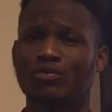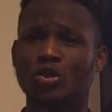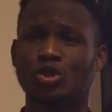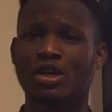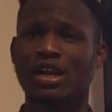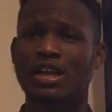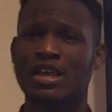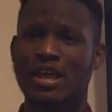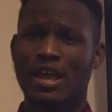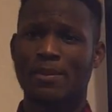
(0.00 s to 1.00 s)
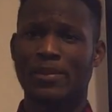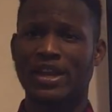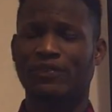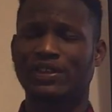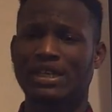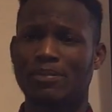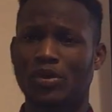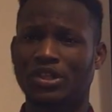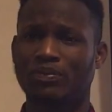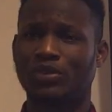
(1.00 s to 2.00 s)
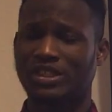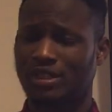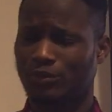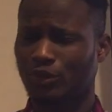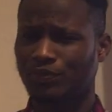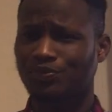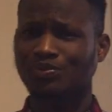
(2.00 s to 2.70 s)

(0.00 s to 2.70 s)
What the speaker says: mutual benefit and burden principle.